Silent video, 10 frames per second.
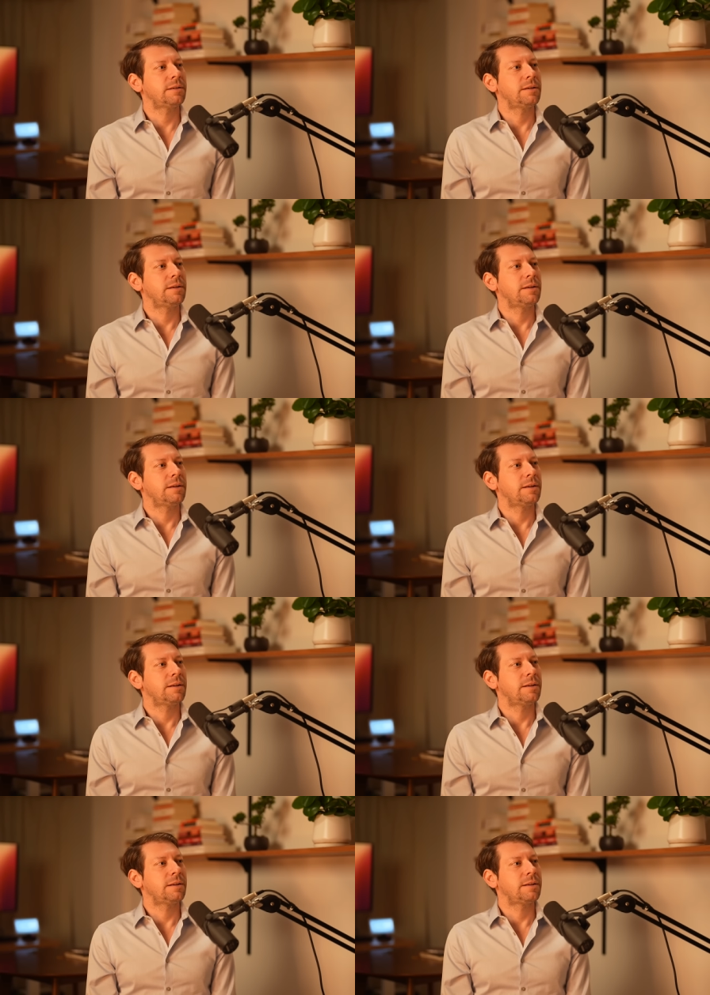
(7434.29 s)
Oh,
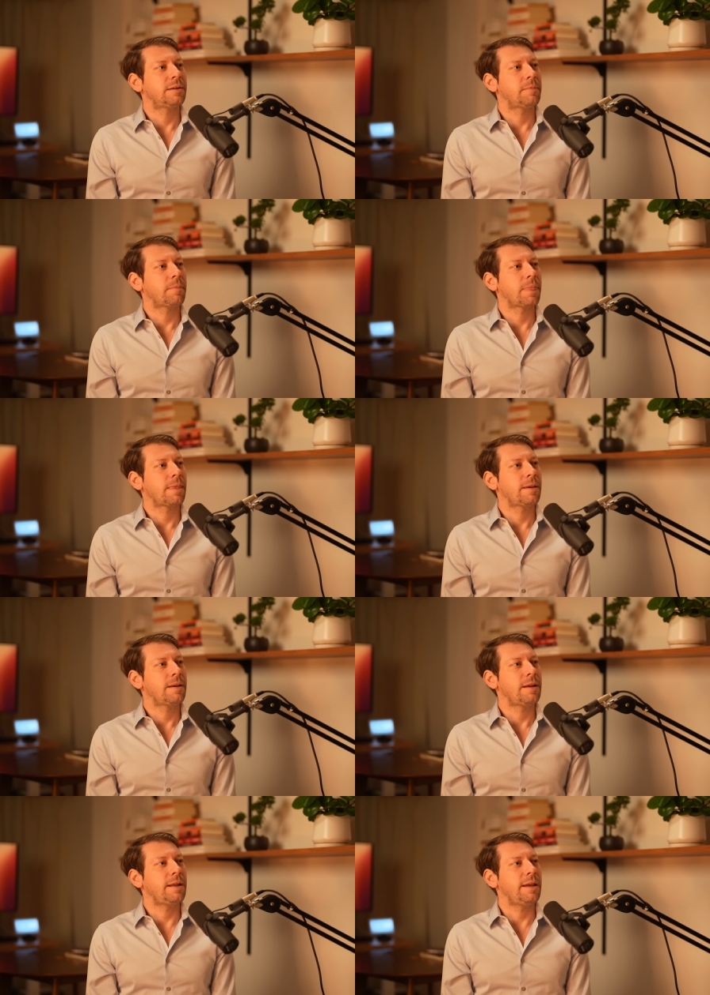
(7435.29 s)
I, I did see the
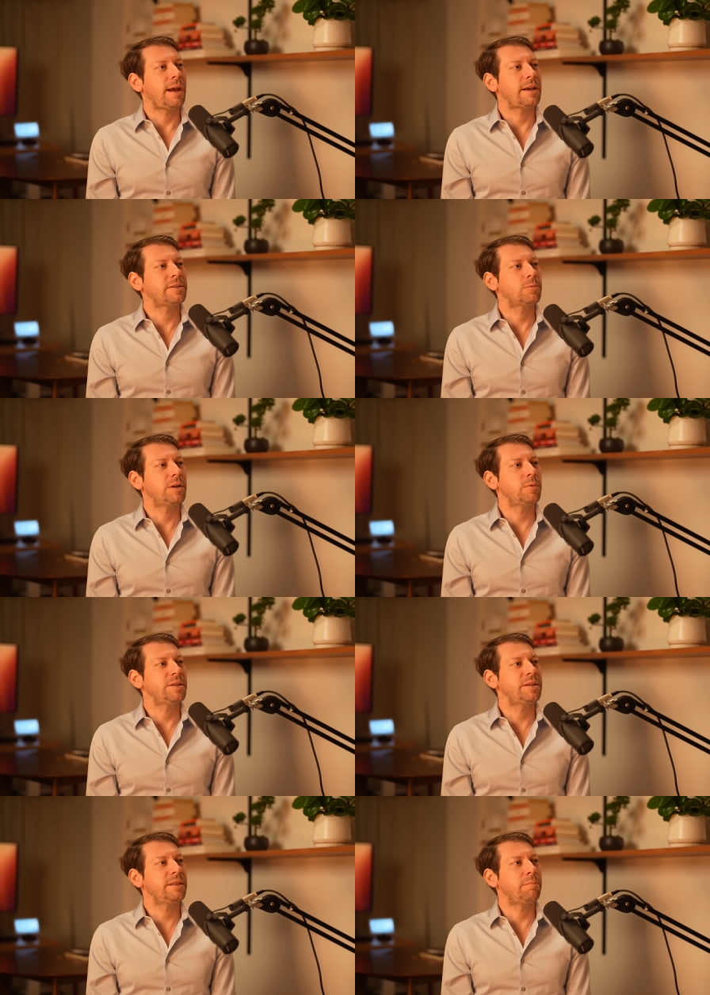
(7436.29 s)
movie, and, and that asks, scene. What, in
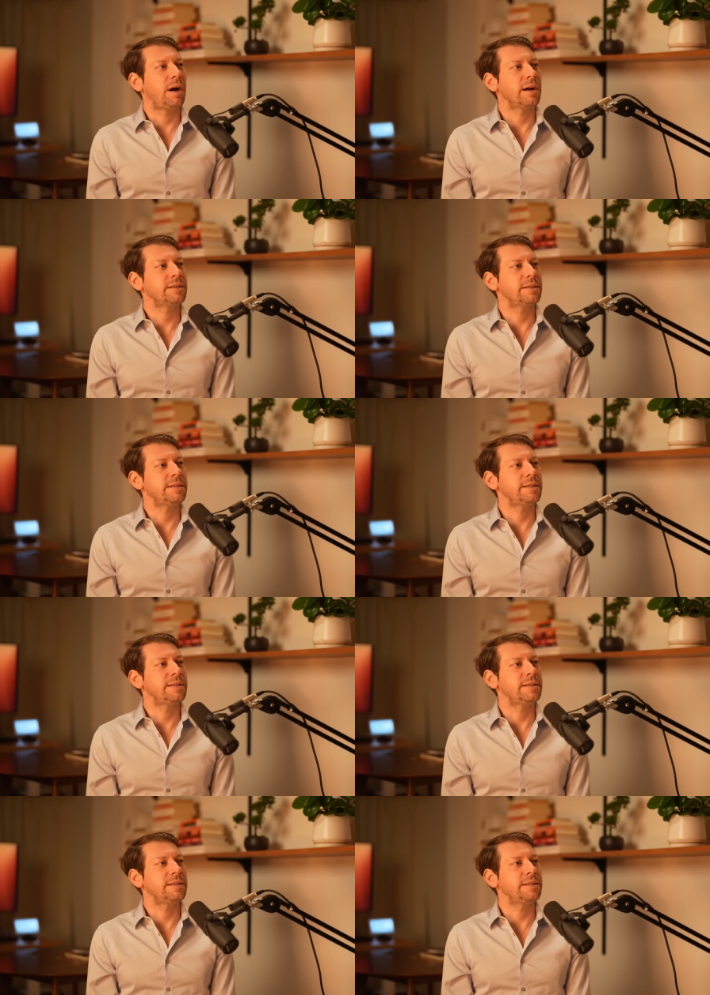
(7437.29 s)
what's there. in the box? And they